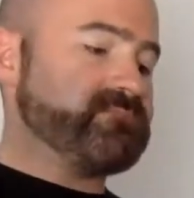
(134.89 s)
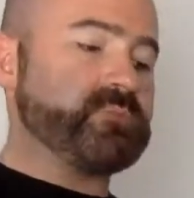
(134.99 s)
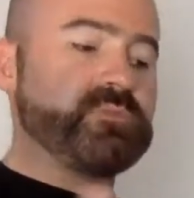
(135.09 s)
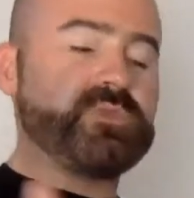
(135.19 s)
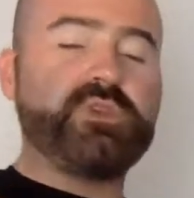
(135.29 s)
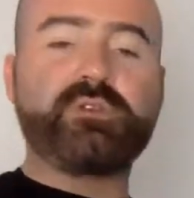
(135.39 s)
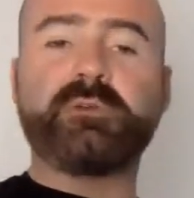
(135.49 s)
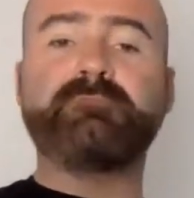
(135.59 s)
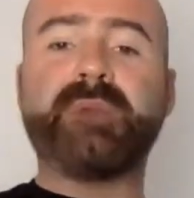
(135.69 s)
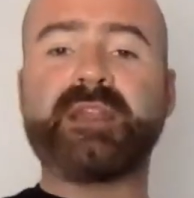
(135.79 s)
You
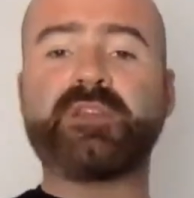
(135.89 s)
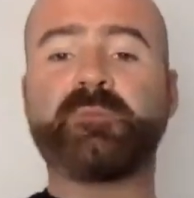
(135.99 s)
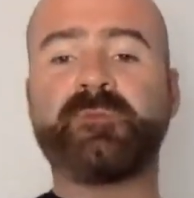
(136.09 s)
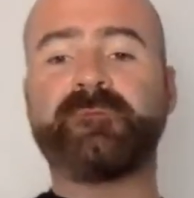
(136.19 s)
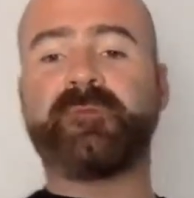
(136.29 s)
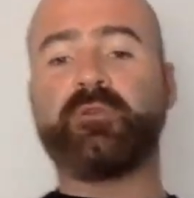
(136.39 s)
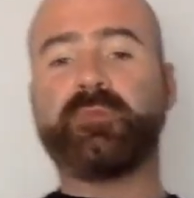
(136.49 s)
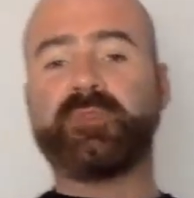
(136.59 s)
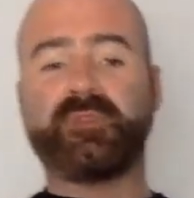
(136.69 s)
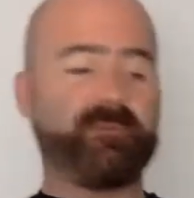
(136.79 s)
can manage
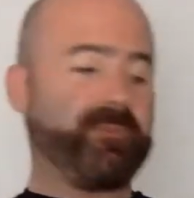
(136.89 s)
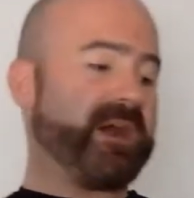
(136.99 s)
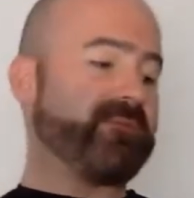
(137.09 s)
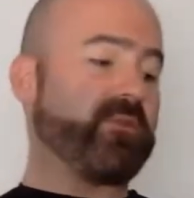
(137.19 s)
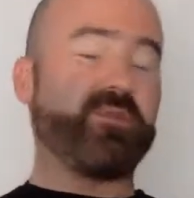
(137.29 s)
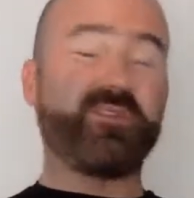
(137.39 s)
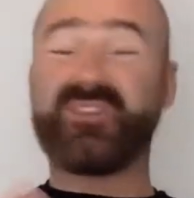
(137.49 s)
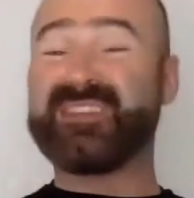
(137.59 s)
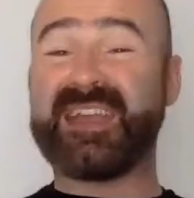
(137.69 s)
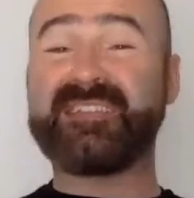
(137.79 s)
performance by, of course,
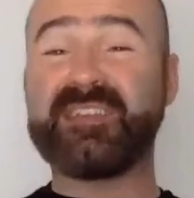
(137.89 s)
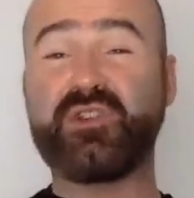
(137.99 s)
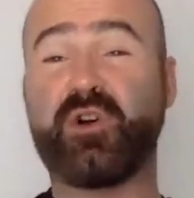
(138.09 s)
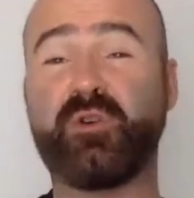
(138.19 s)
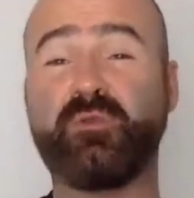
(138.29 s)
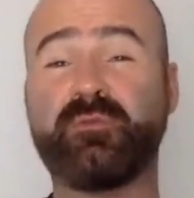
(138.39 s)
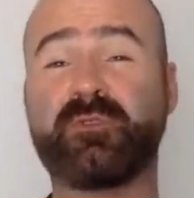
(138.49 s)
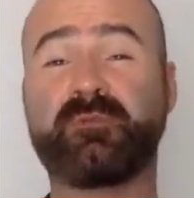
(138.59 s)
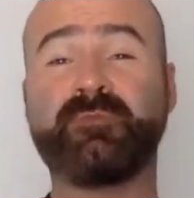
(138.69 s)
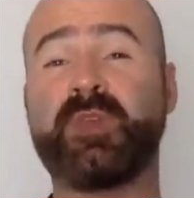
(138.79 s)
setting
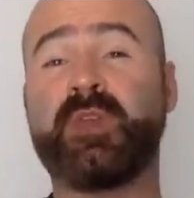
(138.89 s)
goals.